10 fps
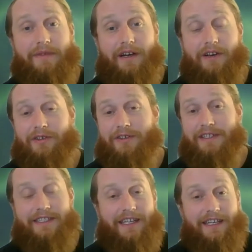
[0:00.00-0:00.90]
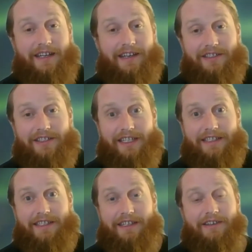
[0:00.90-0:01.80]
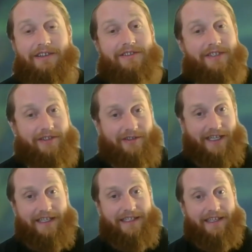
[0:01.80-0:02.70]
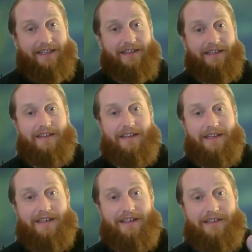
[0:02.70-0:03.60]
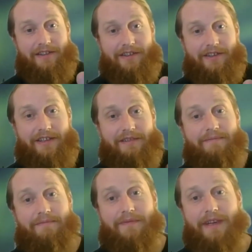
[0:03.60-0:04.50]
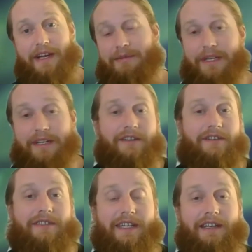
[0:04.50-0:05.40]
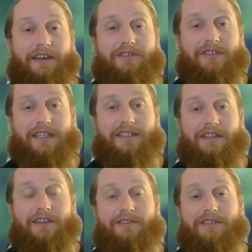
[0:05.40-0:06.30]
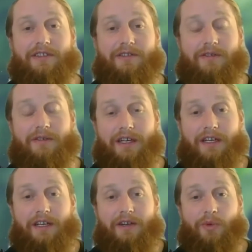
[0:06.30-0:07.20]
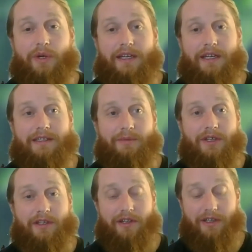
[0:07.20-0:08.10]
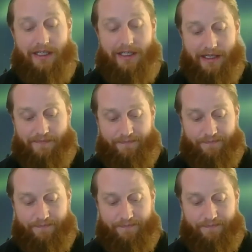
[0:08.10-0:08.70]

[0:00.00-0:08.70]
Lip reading: I'll learn this technology as it goes. You guys can learn how to better use technology as it goes, so we can get some good learning done.